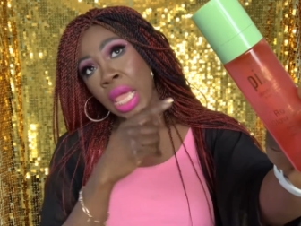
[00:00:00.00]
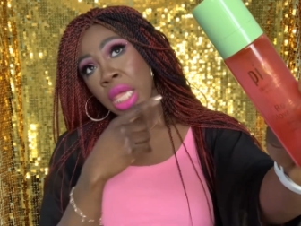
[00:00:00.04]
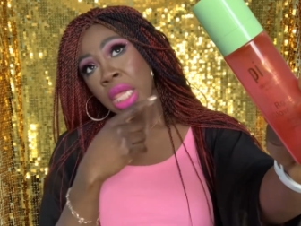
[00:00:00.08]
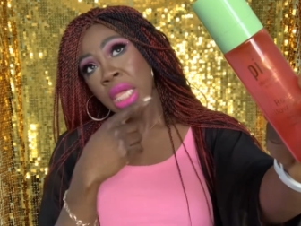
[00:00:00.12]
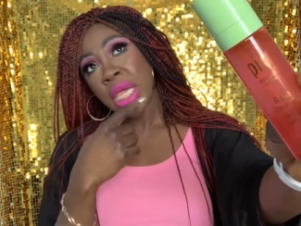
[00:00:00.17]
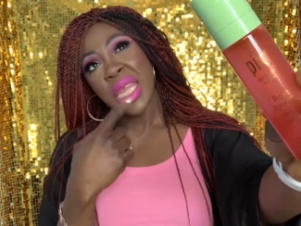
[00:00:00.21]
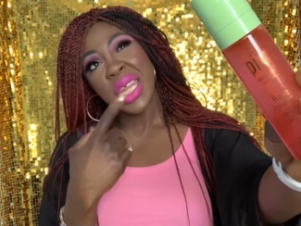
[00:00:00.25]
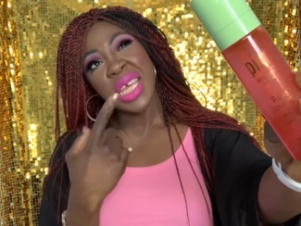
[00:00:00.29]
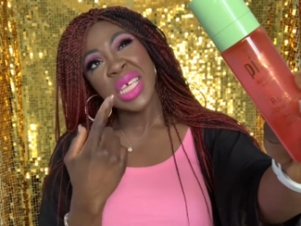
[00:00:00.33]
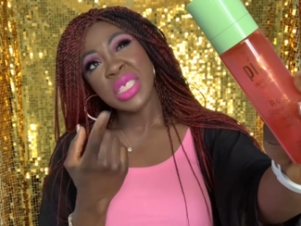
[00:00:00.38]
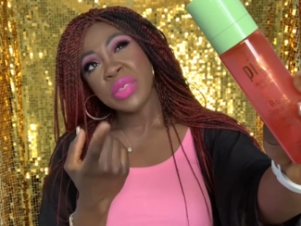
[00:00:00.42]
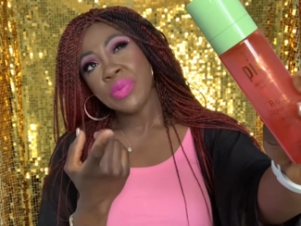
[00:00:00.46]

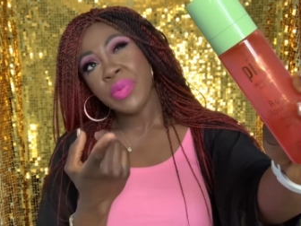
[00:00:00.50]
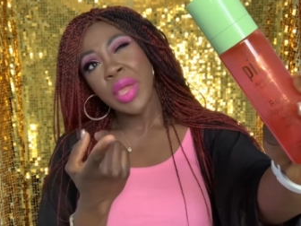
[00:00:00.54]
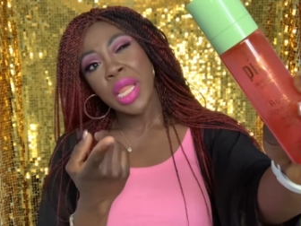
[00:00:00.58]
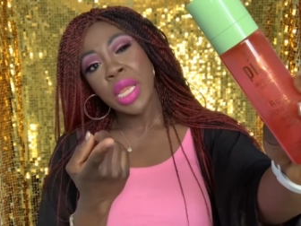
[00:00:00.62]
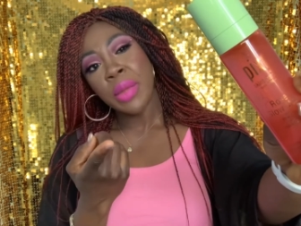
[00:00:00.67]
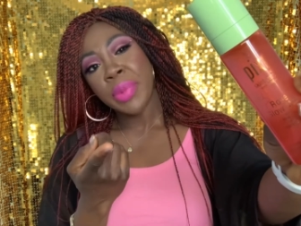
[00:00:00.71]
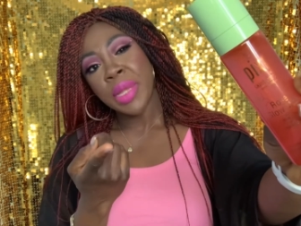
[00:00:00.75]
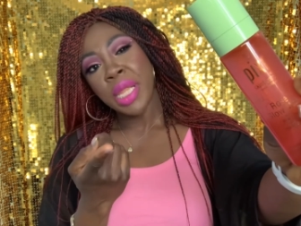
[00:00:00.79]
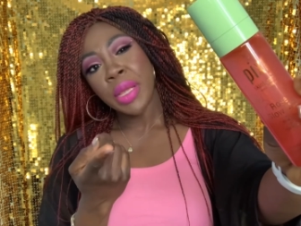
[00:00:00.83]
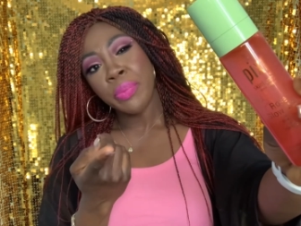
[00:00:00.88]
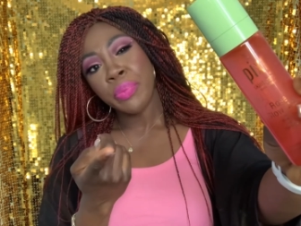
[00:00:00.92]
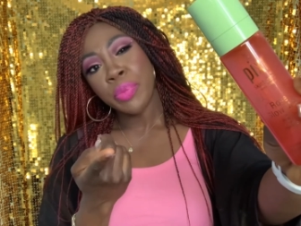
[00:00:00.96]
It is
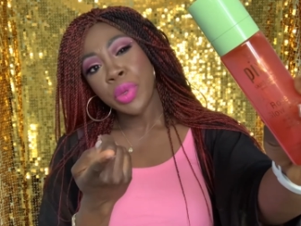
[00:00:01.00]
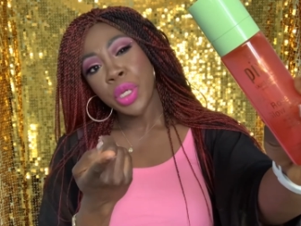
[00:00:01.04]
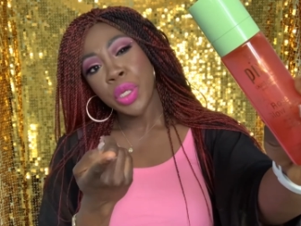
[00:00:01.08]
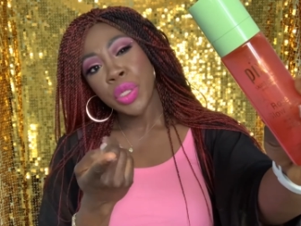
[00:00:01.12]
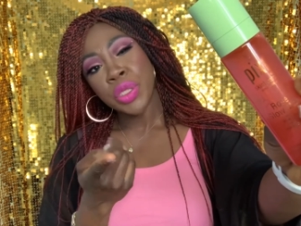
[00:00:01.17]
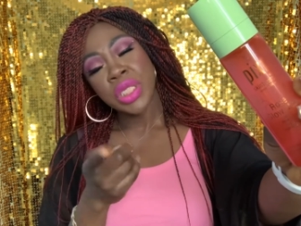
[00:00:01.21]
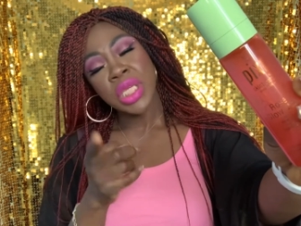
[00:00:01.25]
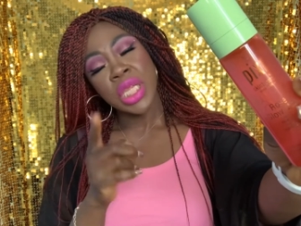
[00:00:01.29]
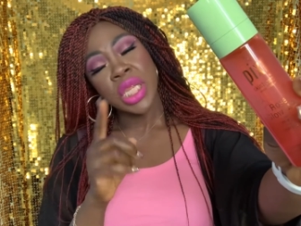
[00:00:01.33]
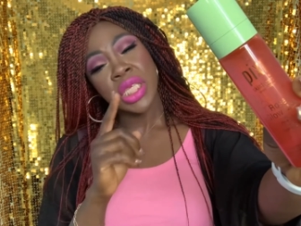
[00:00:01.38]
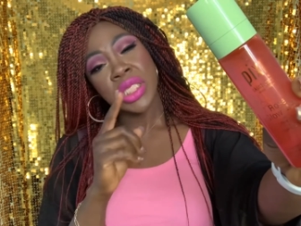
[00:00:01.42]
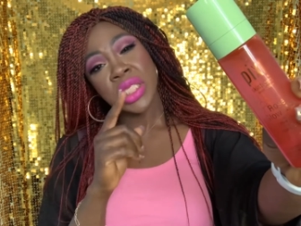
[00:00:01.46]
available in
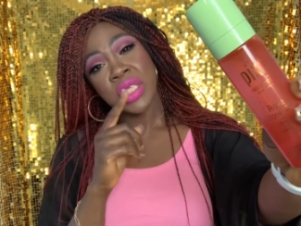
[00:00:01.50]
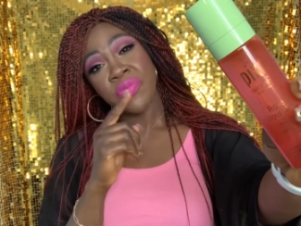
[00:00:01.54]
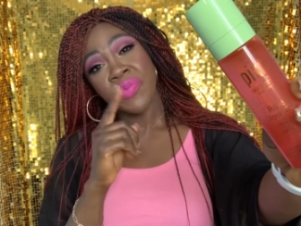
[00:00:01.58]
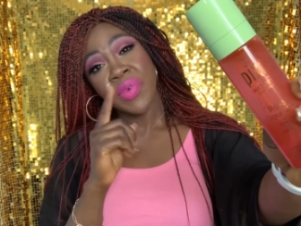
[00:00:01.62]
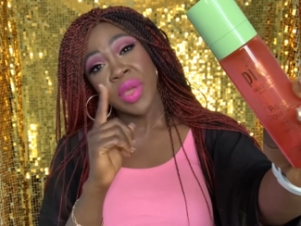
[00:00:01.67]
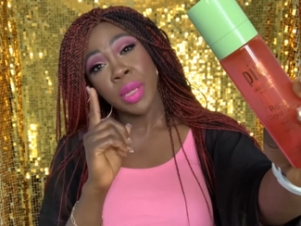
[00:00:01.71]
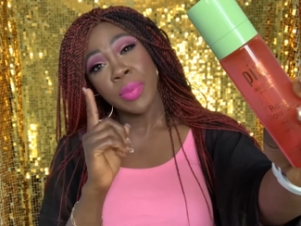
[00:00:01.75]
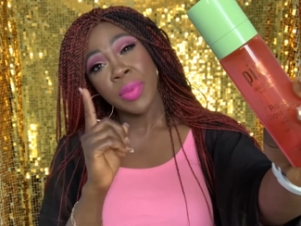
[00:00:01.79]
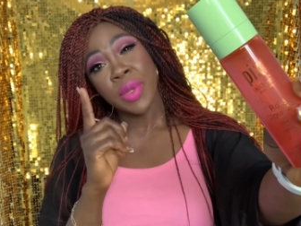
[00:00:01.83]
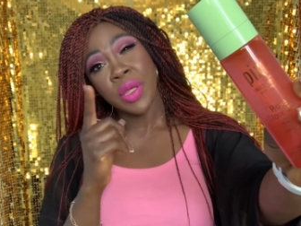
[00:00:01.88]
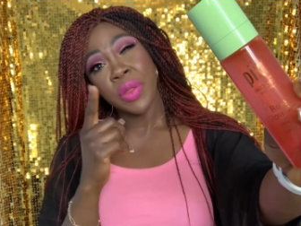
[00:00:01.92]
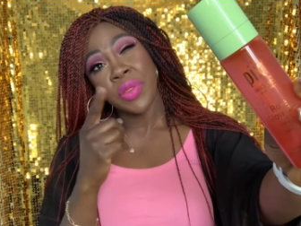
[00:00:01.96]
Boots. It is
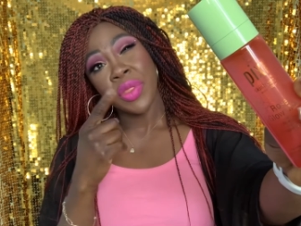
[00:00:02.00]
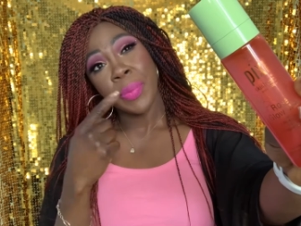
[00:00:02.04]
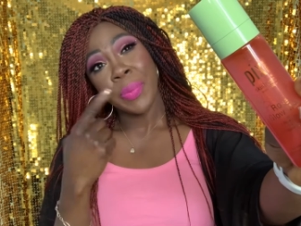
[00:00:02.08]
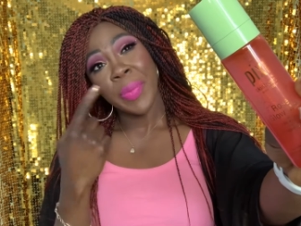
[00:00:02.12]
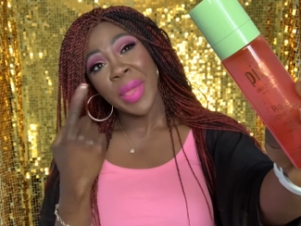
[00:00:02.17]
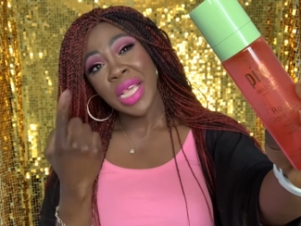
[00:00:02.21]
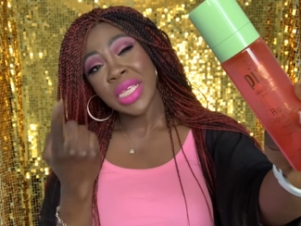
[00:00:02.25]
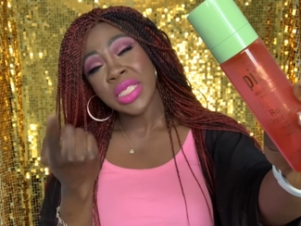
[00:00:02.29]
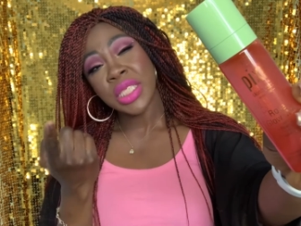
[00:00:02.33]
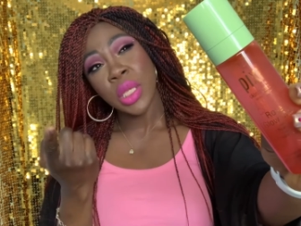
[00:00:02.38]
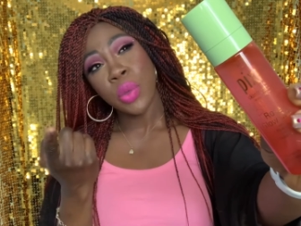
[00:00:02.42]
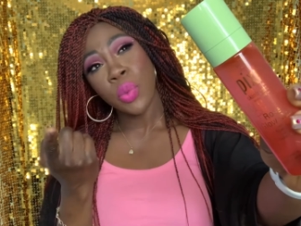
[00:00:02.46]
available on the
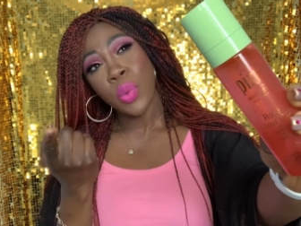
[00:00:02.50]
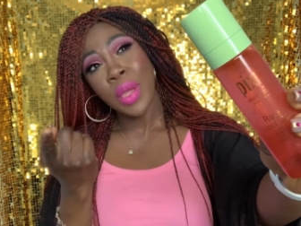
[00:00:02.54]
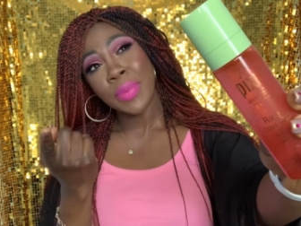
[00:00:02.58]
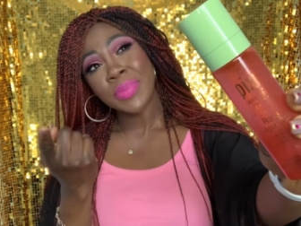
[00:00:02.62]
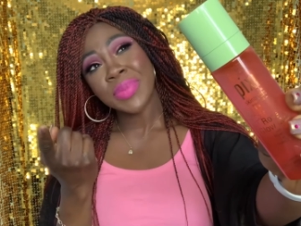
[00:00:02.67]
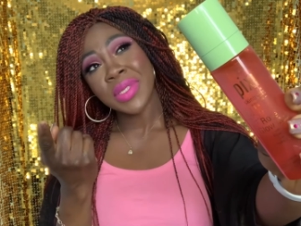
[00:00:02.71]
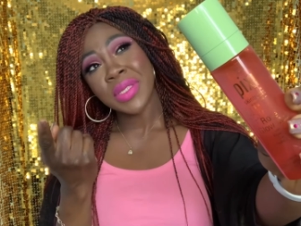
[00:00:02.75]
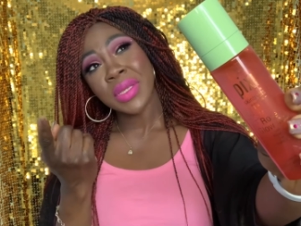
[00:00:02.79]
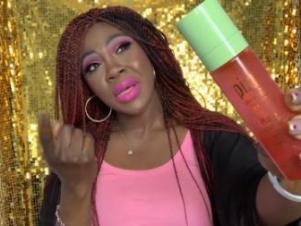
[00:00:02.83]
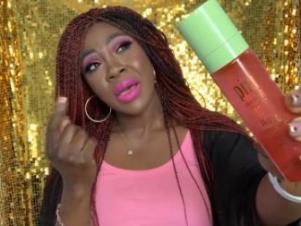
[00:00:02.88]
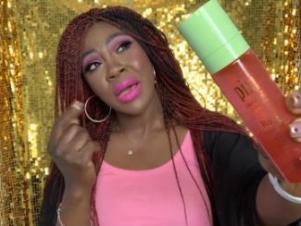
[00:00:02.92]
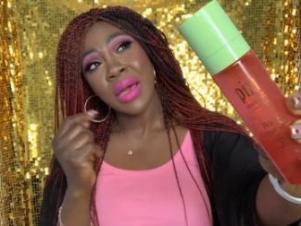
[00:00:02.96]
Pixie
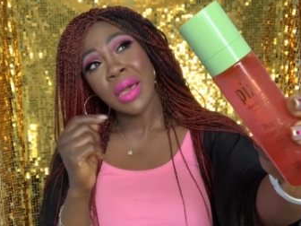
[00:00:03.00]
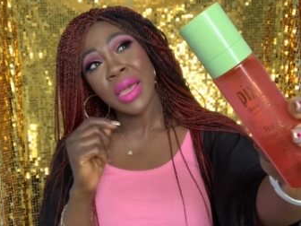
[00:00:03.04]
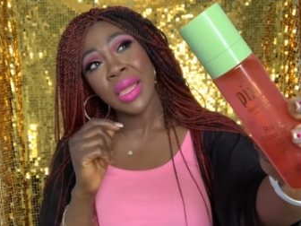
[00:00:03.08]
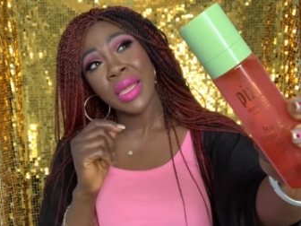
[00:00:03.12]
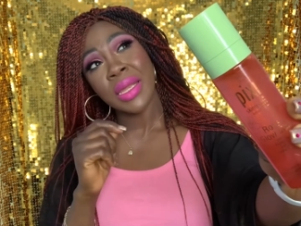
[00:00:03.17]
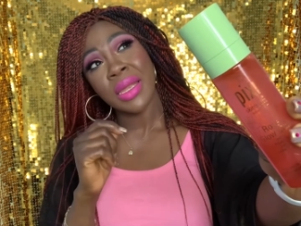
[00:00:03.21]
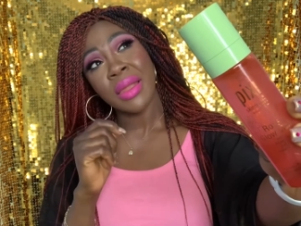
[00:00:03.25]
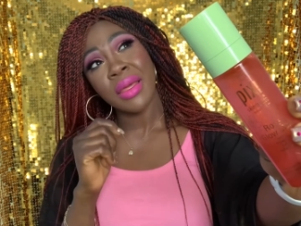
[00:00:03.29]
website.